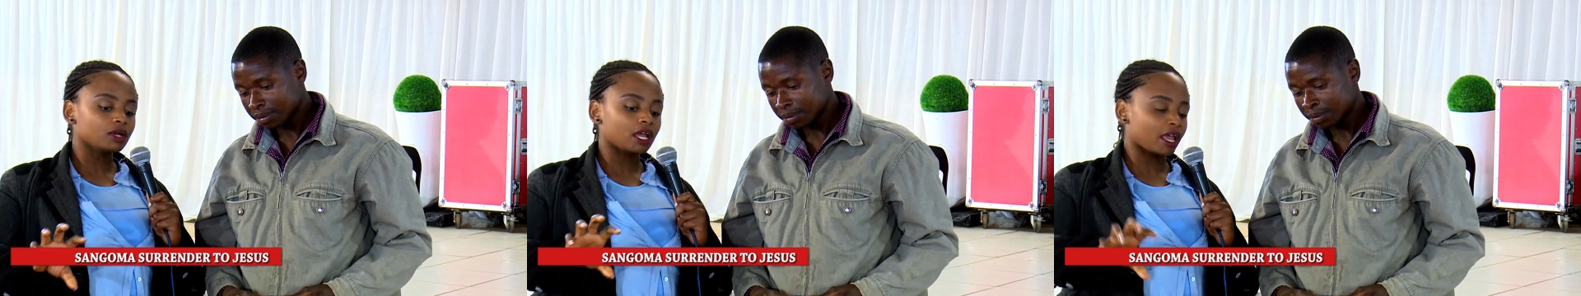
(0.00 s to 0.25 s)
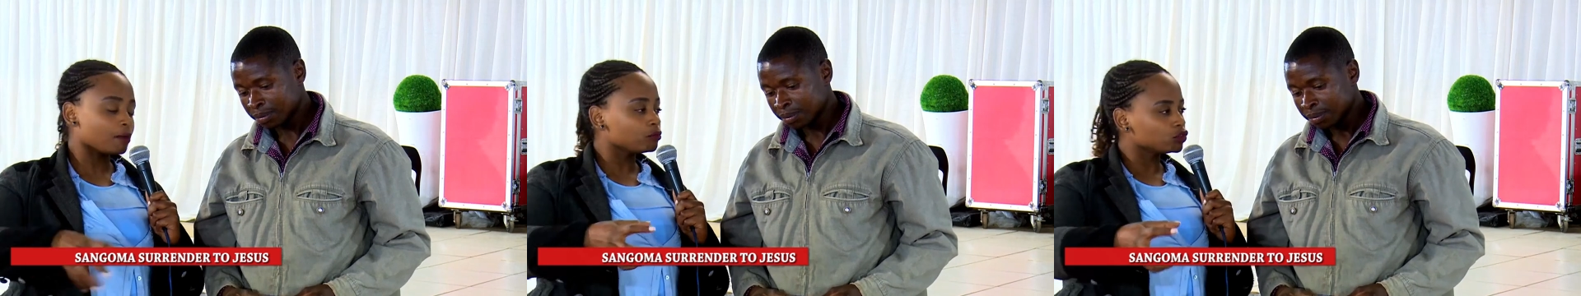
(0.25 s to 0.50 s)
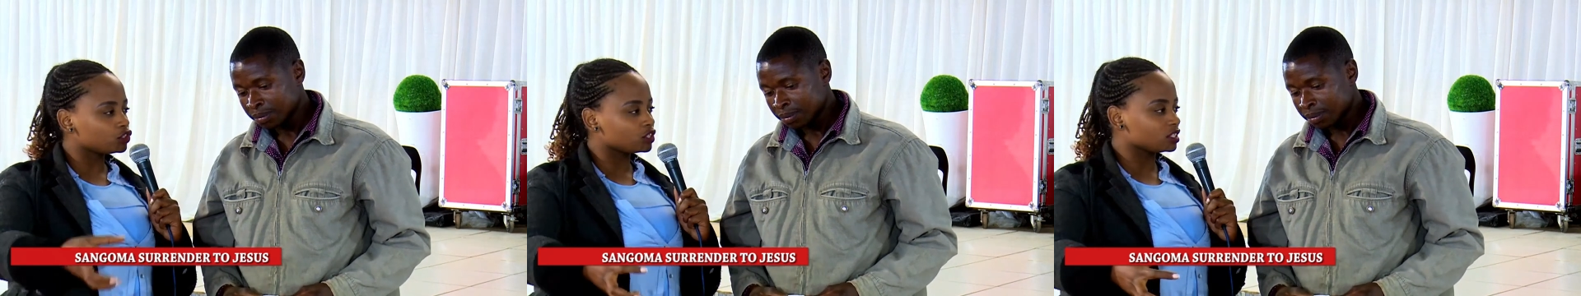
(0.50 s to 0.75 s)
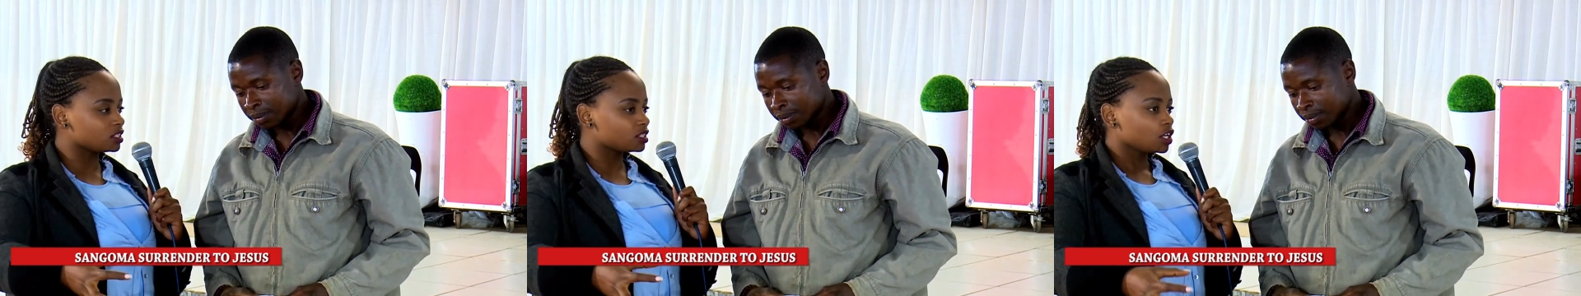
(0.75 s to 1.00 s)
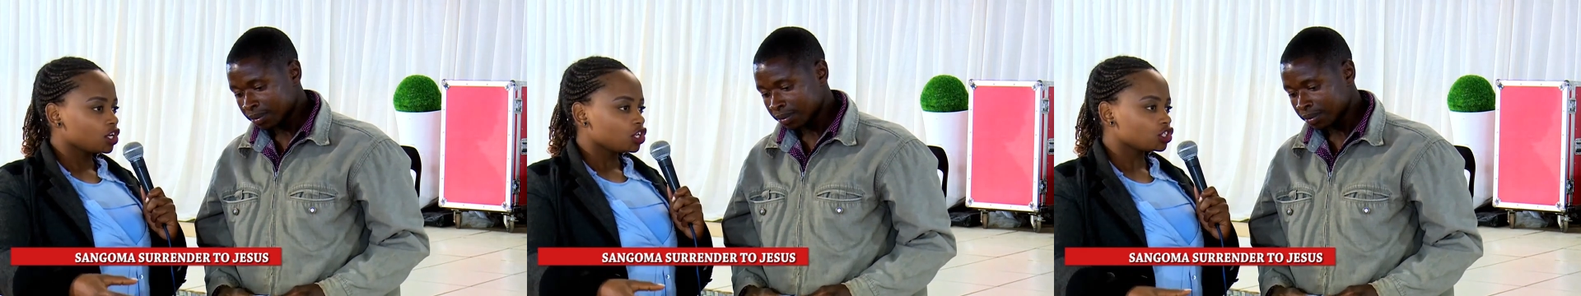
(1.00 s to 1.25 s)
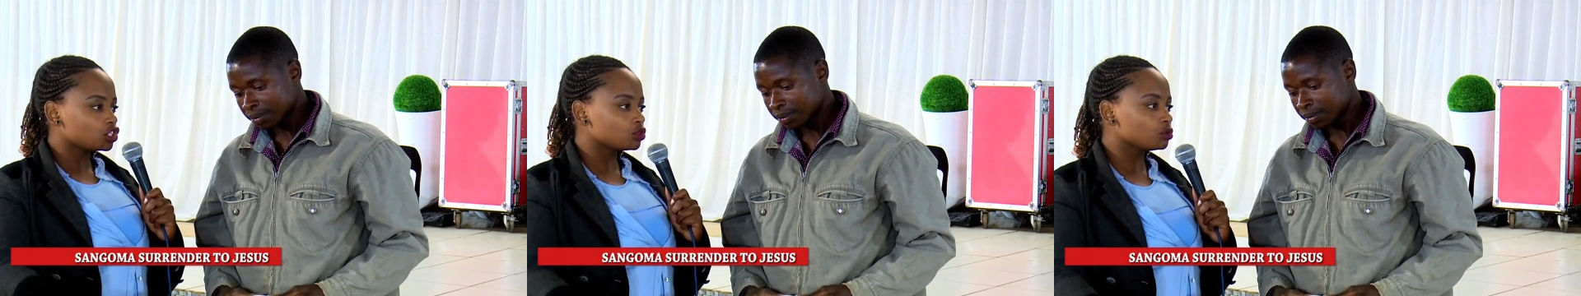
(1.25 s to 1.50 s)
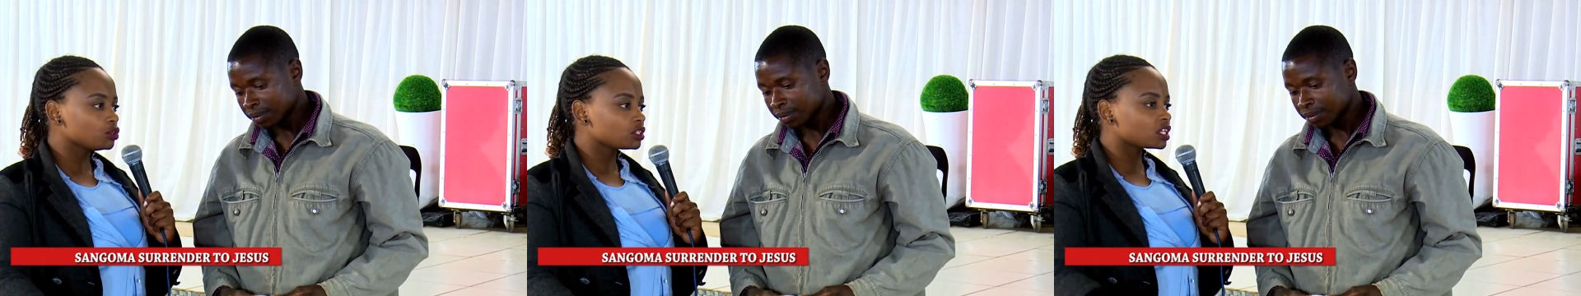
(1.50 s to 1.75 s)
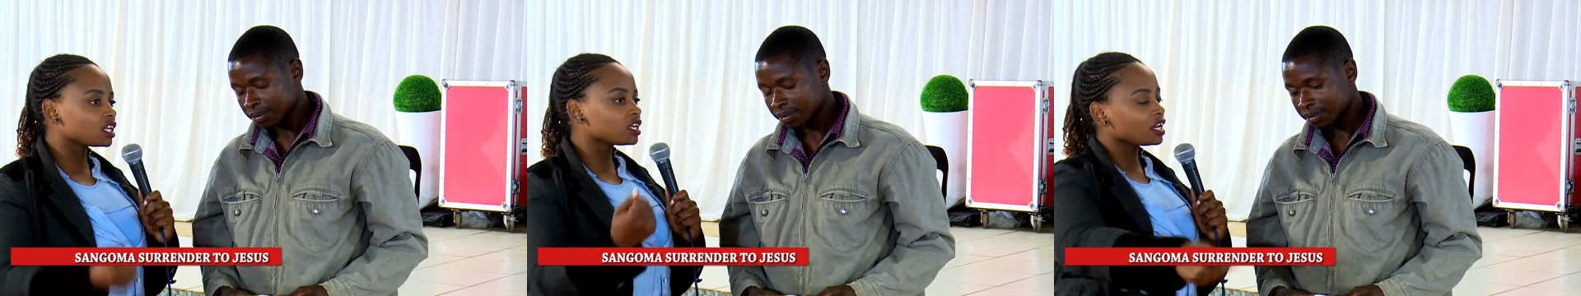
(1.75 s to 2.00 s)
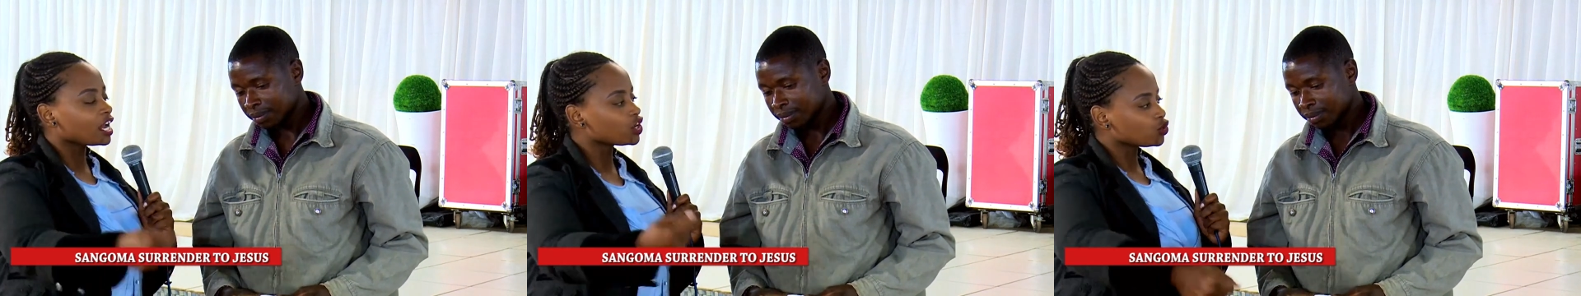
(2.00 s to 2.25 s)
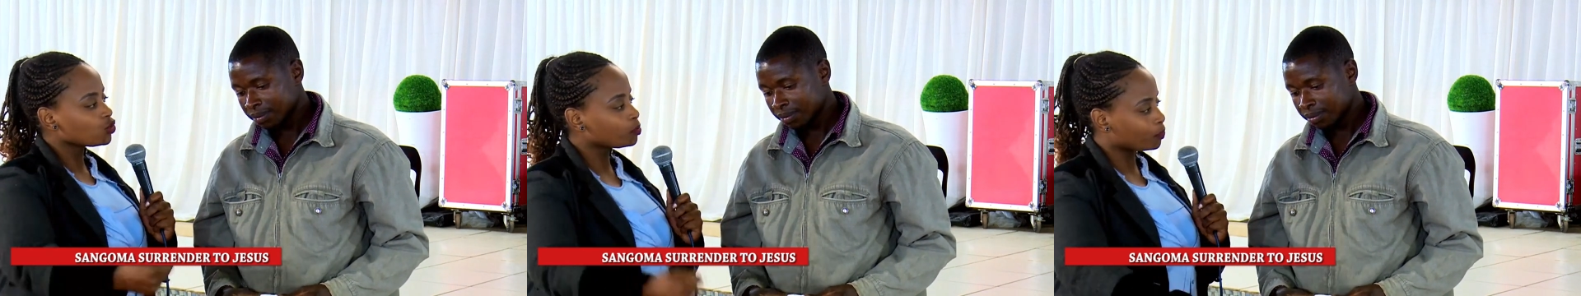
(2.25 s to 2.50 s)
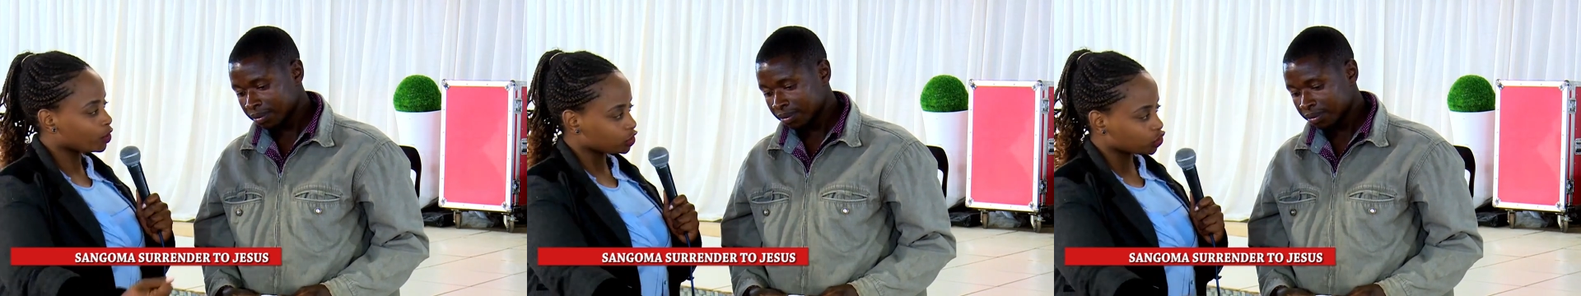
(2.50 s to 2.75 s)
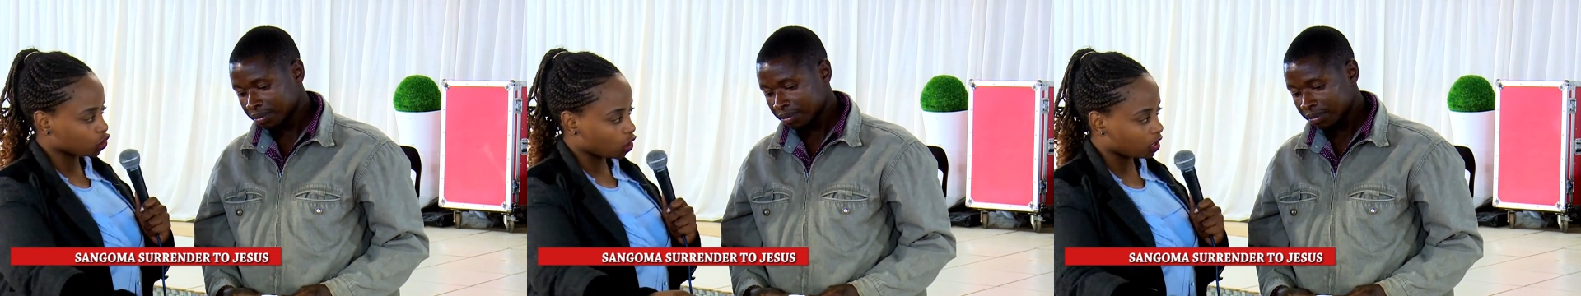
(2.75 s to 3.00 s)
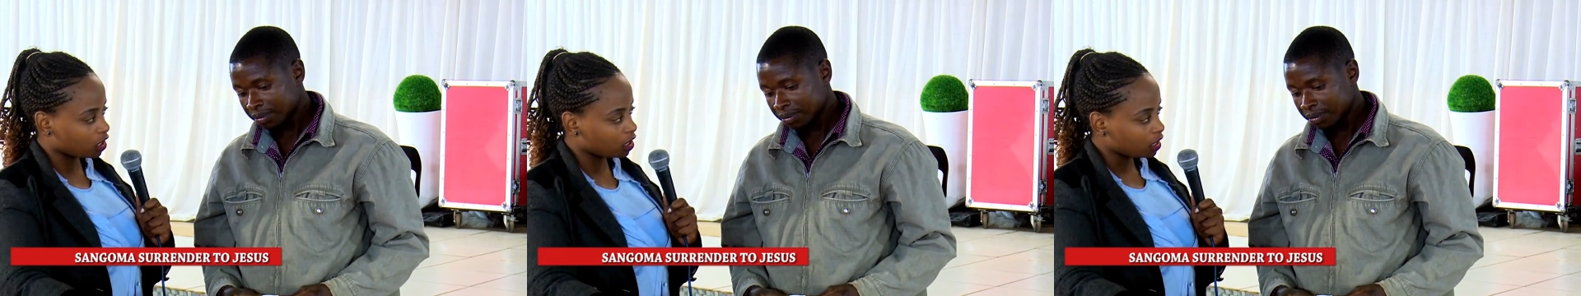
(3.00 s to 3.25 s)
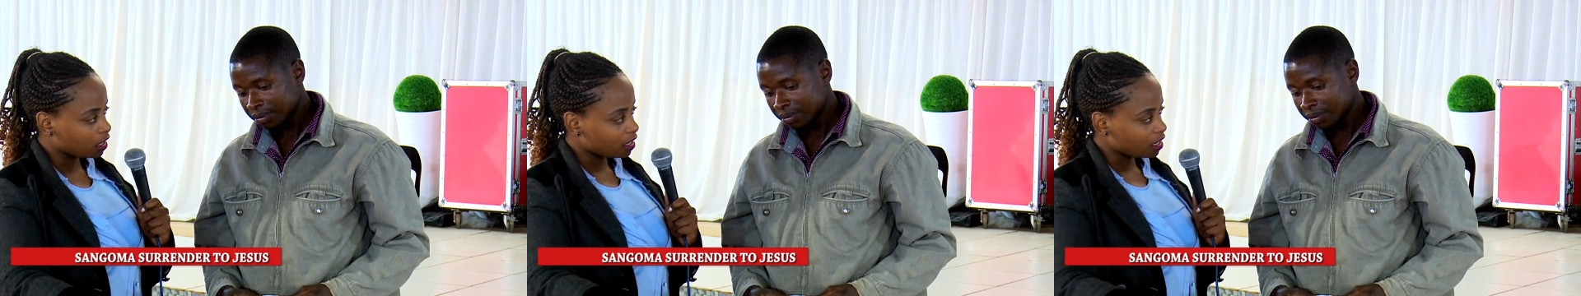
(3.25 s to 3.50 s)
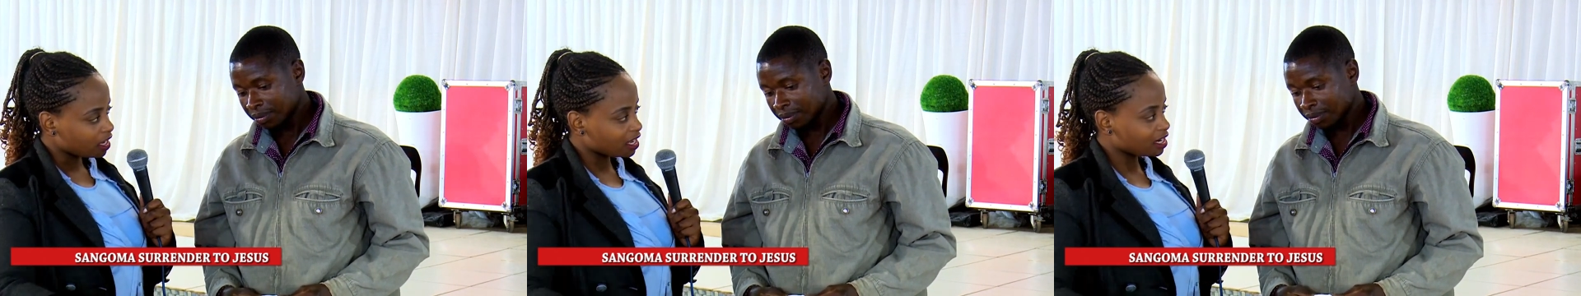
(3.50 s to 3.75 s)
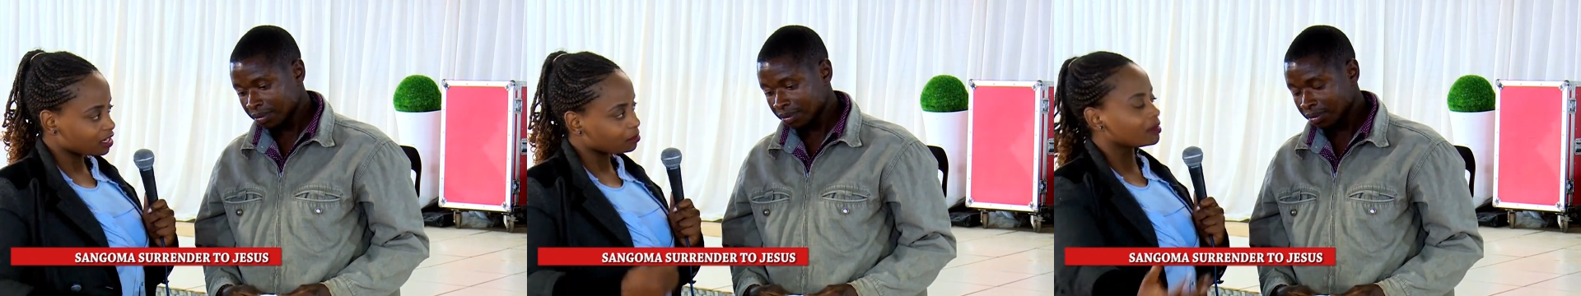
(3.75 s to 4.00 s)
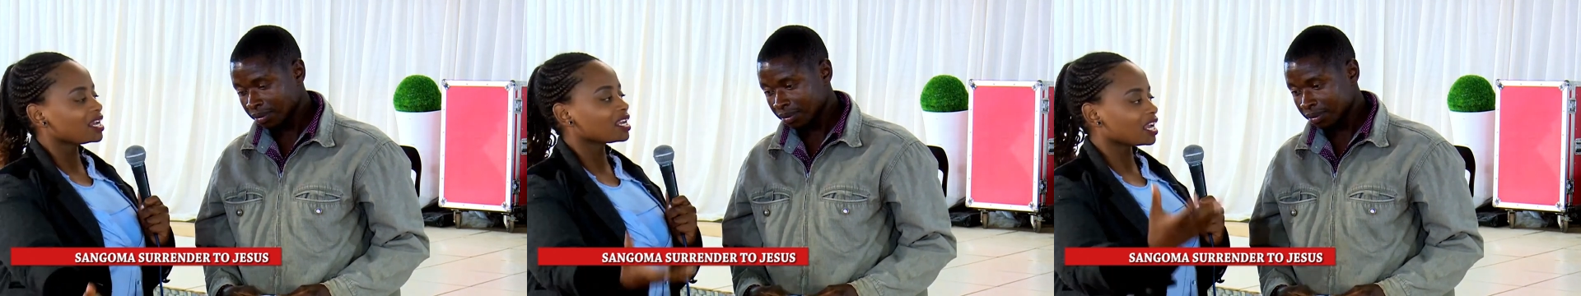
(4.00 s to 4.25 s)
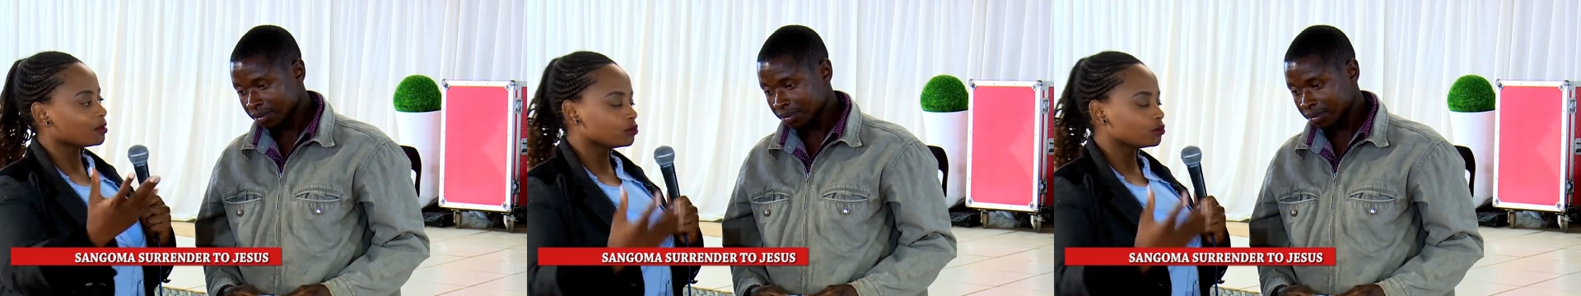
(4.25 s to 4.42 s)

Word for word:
Speaker 1: her mutis, she would kill a newborn dog and then make a